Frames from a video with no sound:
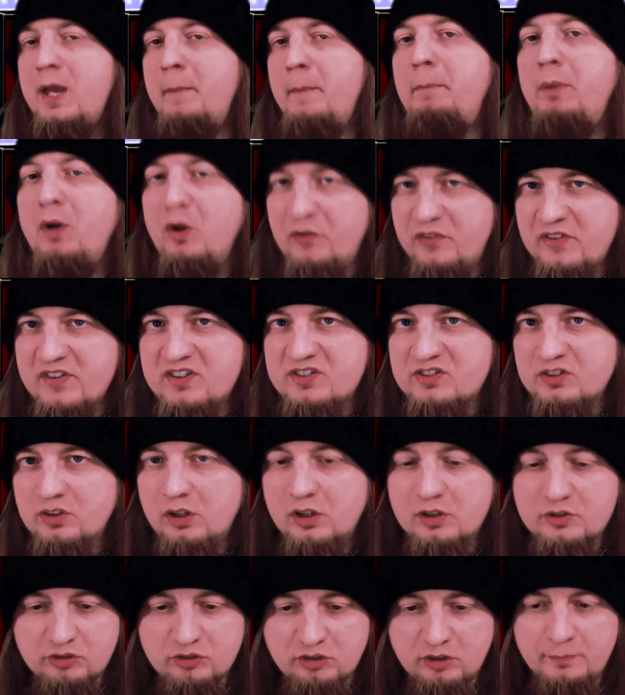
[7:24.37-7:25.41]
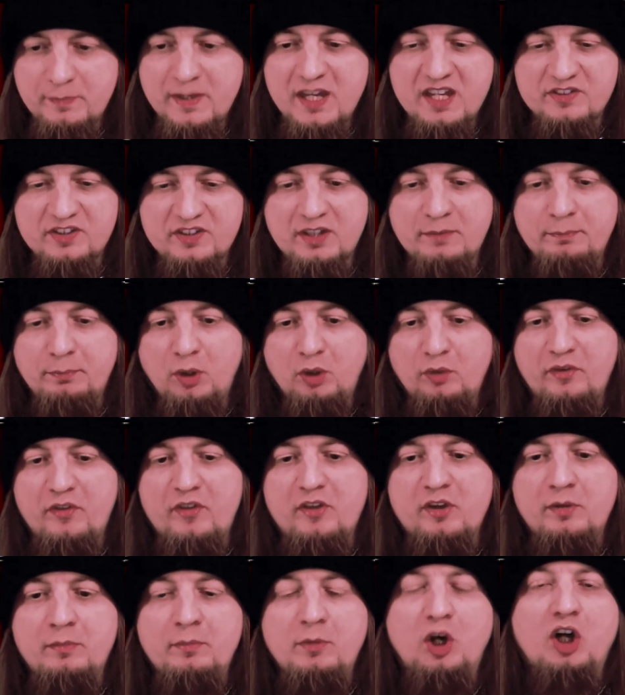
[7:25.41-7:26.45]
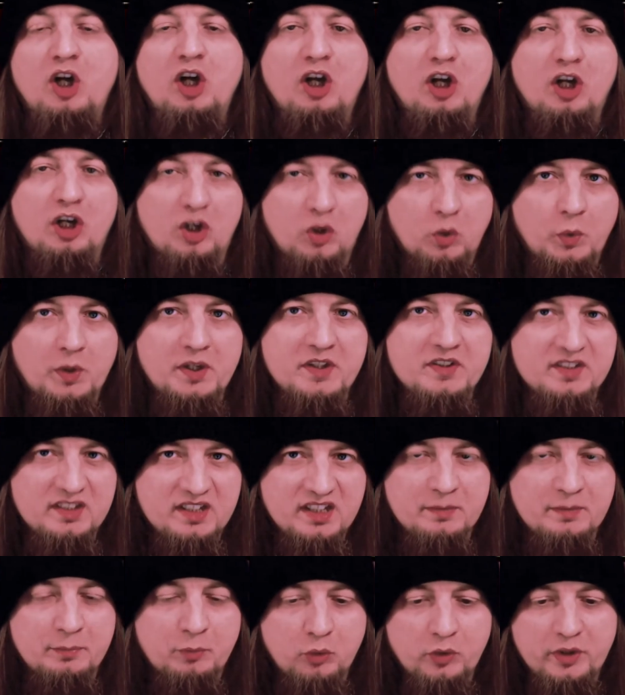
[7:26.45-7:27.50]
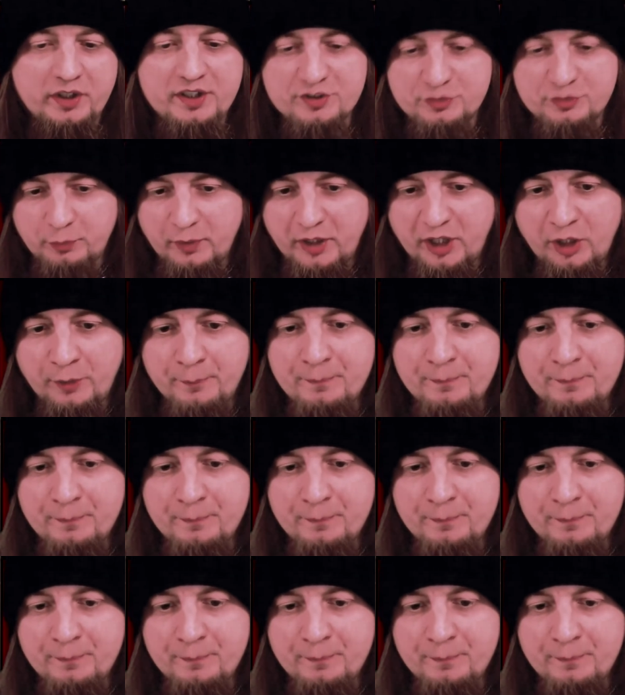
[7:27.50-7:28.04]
Both these songs are amazing. Both of them are going to get a point as well.